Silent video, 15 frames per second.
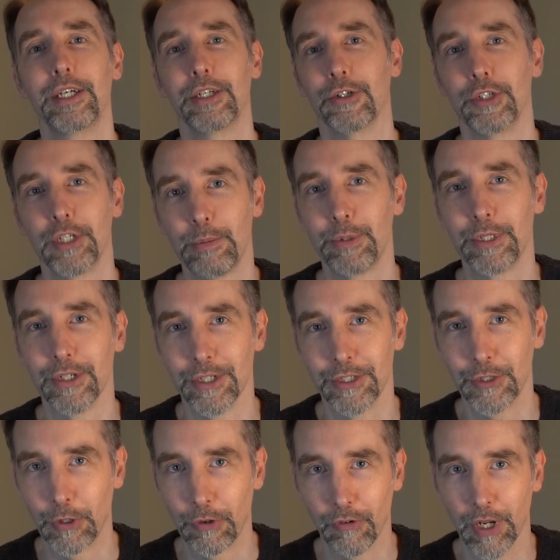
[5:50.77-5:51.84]
you're
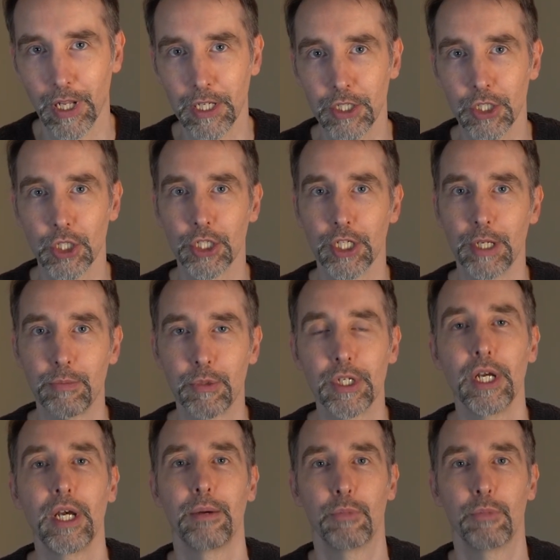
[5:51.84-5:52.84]
jeopardizing your relationships,